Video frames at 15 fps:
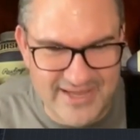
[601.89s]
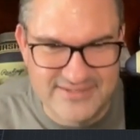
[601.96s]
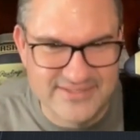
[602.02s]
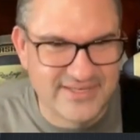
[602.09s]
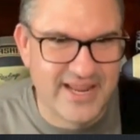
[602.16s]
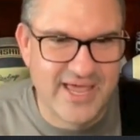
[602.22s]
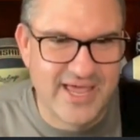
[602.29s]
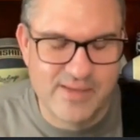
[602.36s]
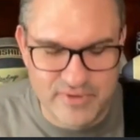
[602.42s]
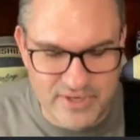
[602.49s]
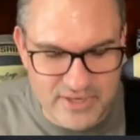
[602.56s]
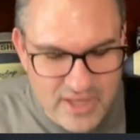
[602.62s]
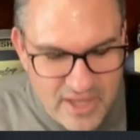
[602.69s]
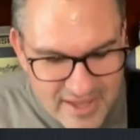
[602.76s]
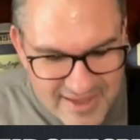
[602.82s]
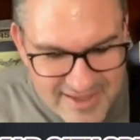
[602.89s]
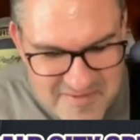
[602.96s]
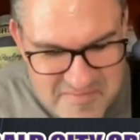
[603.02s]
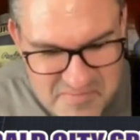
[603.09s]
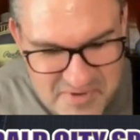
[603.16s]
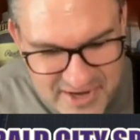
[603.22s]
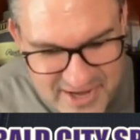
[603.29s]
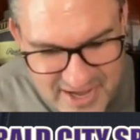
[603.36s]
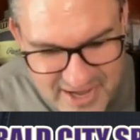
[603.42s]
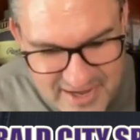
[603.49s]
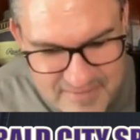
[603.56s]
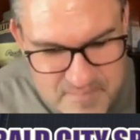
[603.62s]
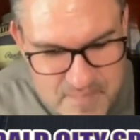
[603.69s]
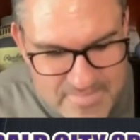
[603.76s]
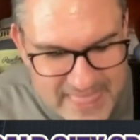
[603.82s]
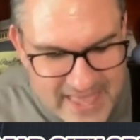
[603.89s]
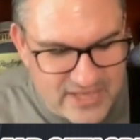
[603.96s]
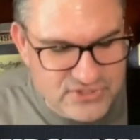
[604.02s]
Didn't happen. But yeah,